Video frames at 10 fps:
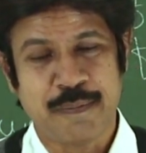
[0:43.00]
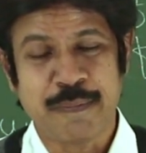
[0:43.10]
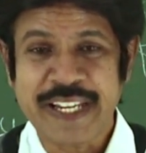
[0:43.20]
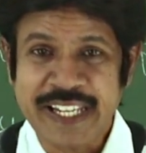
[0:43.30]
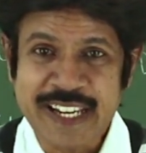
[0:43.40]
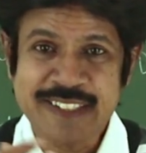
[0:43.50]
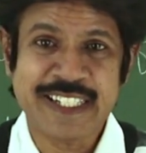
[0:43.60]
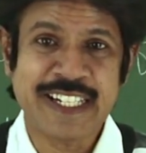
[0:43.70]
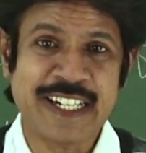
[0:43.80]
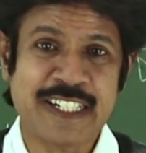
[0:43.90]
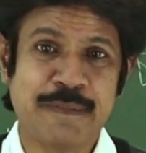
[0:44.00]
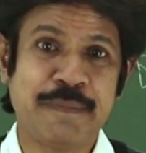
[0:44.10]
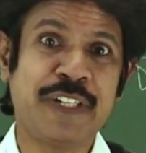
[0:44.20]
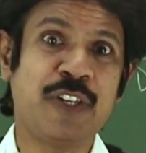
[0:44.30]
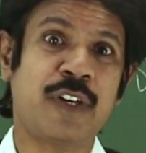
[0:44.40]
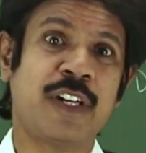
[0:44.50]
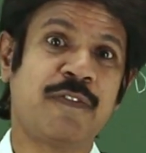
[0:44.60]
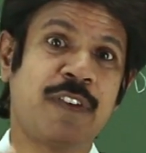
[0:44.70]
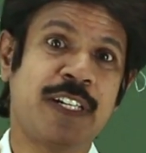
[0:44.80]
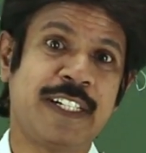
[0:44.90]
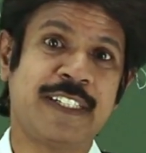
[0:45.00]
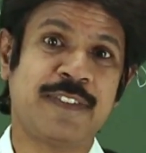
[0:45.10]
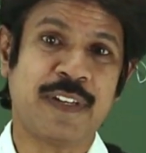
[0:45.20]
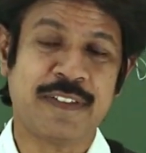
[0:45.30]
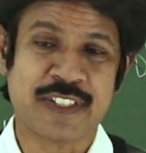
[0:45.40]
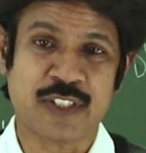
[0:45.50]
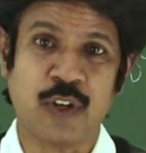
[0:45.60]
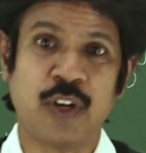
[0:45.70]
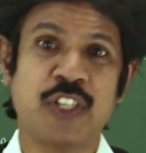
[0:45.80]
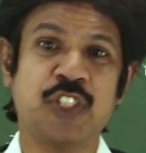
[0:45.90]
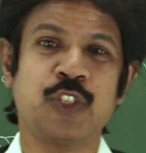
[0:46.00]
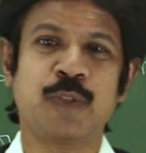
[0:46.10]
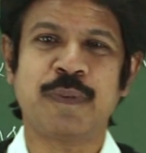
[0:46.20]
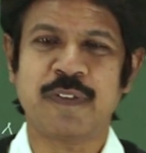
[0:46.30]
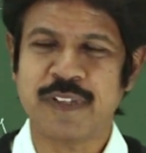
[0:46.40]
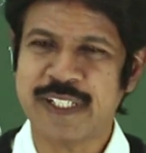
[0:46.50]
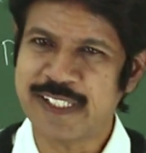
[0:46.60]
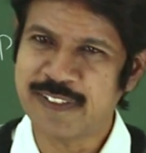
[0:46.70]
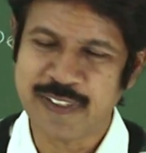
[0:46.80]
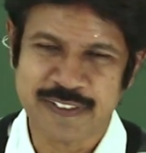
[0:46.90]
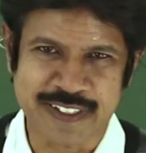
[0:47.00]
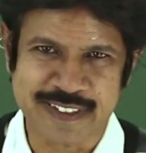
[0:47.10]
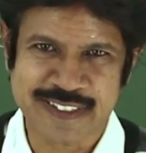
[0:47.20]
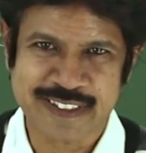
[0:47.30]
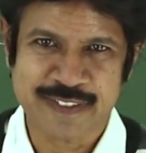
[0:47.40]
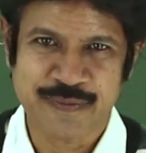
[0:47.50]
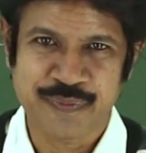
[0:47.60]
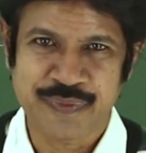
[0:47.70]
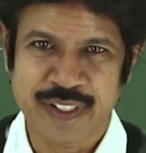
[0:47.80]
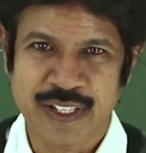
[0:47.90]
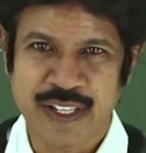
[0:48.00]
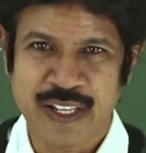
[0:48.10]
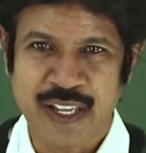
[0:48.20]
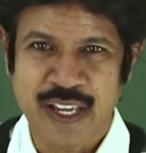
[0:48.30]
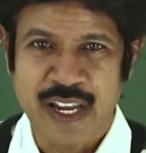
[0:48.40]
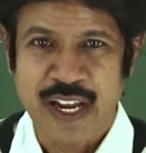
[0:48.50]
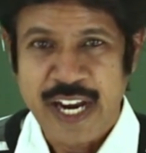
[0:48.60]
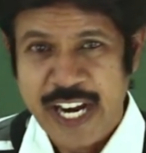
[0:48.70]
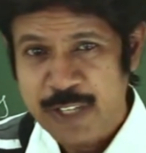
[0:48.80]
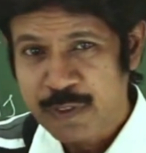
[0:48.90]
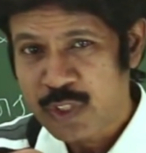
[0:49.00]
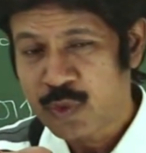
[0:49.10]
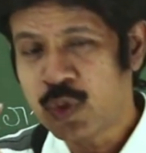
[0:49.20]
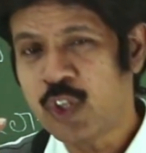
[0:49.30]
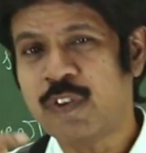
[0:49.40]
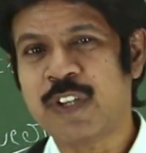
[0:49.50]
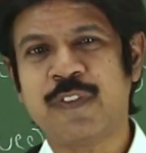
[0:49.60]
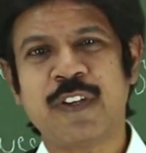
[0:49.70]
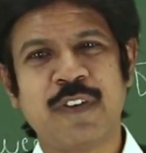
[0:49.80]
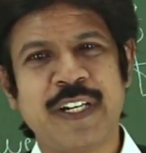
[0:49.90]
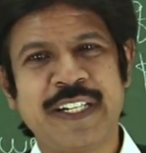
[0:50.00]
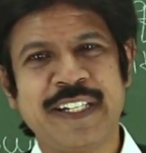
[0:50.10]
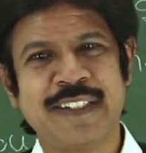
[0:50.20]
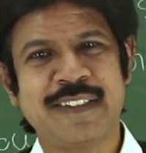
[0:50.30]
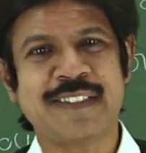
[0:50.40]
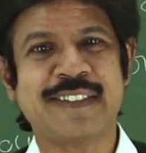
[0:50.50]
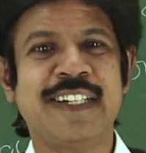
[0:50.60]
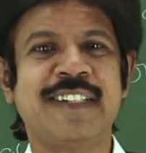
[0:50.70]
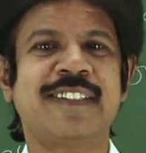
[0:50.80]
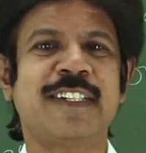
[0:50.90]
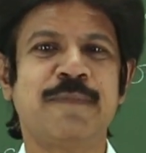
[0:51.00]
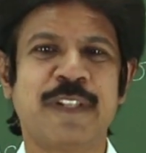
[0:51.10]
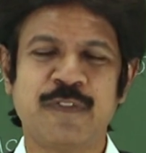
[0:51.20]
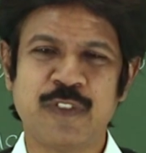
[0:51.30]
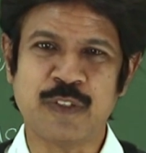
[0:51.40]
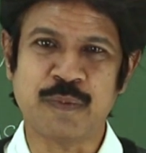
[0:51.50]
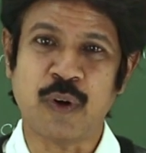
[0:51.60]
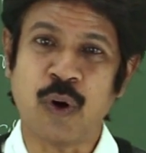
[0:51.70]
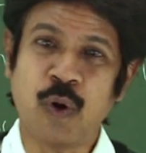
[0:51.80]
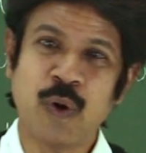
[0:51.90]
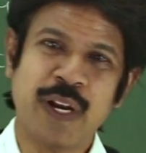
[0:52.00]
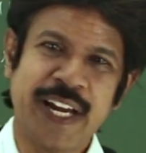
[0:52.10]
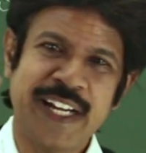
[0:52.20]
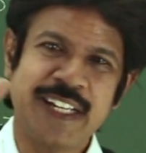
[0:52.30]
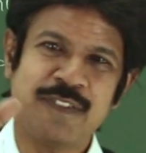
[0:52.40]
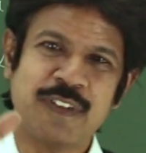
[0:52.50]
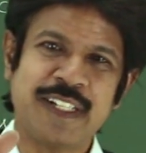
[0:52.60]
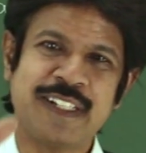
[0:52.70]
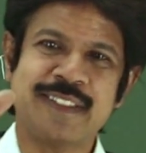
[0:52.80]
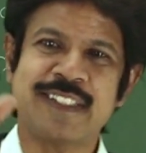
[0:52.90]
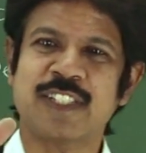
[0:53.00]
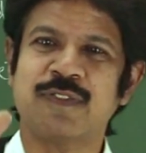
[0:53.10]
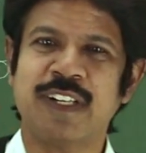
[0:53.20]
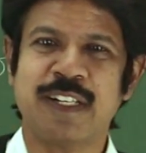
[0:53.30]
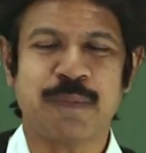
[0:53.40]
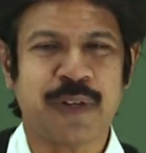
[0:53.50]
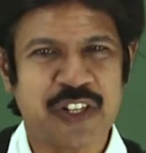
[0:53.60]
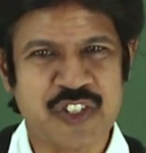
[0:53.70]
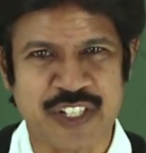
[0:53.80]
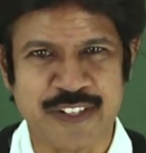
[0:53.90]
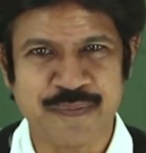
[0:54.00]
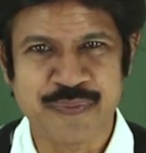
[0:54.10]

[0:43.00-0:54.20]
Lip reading: by gazing at myriad of what it is the flowers, large group of what it is the flowers. And we soon over for what it is, the scents and perfume all aid in what it is, sexual reproduction.